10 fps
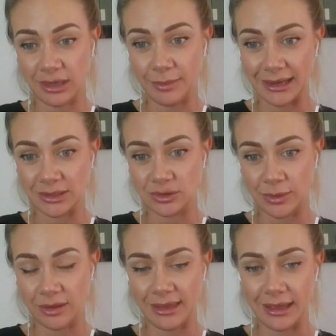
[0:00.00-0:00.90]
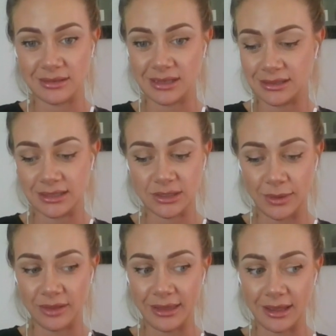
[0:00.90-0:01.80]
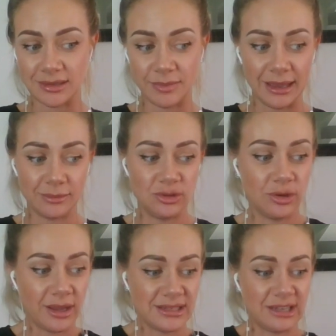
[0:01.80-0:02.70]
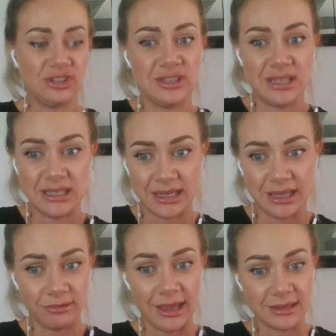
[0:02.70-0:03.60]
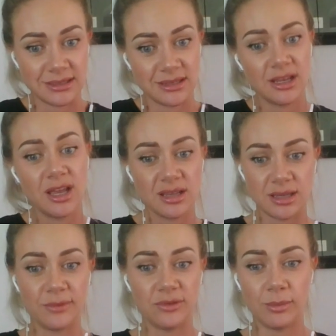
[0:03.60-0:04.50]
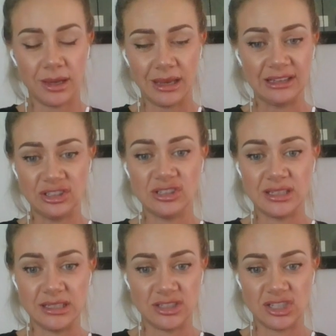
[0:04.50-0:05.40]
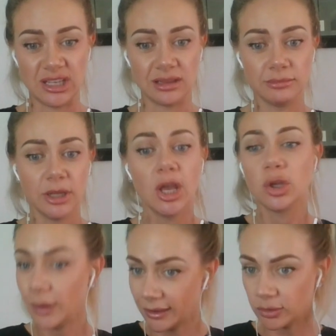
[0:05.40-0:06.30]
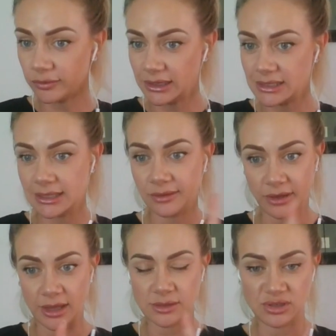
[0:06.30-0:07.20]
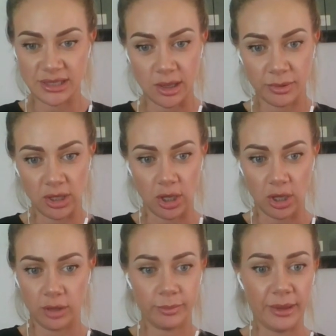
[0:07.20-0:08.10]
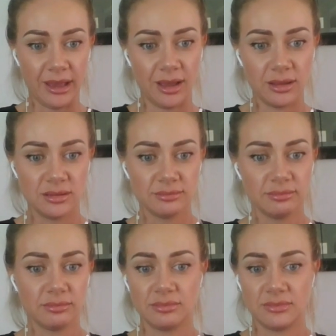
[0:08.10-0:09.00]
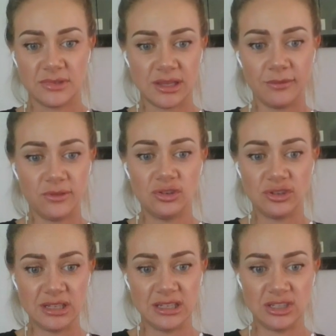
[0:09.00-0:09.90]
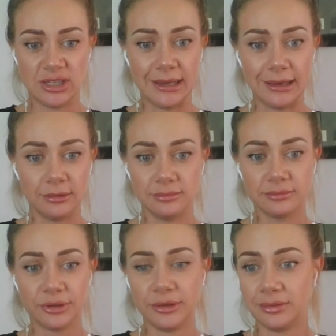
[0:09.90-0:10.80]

retrograding back in your 12th house, Sun's in the 12th house. Perhaps you guys actually just need to take a rest. Some of you might actually just need to chill. You have got Venus in the 1st, which is helping you, but some of you just need to chill out